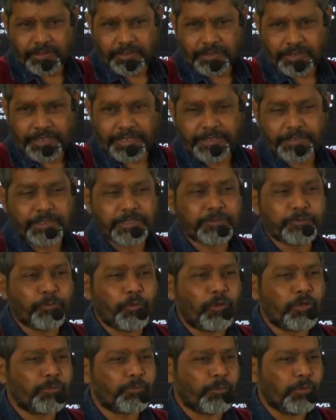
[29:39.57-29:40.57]
And it's
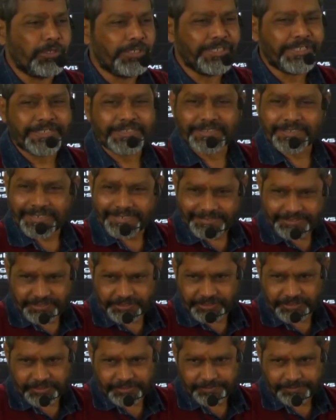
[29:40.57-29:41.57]
more
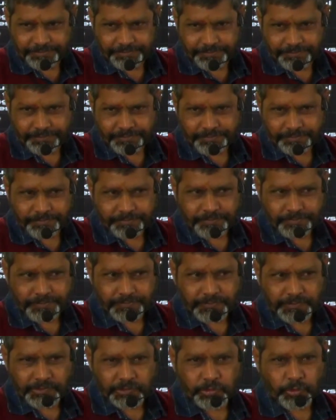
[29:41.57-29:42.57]
politicized.
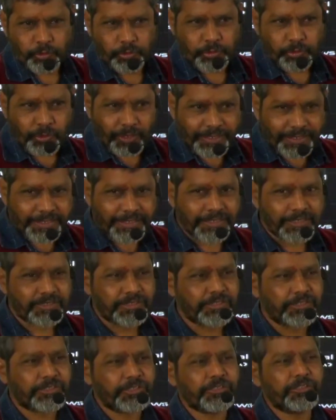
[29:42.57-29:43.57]
So to address
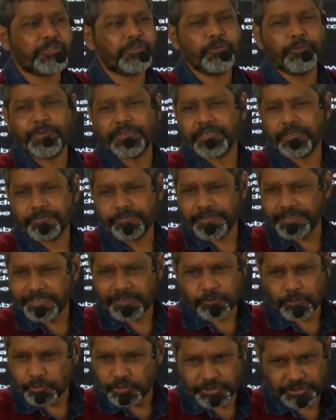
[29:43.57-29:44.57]
this issue become very
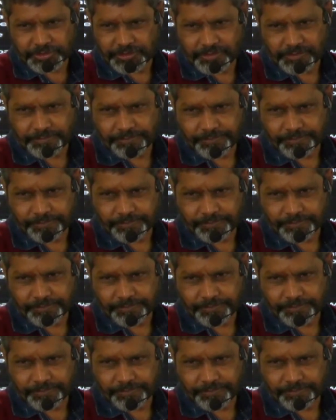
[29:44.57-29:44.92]
crucial.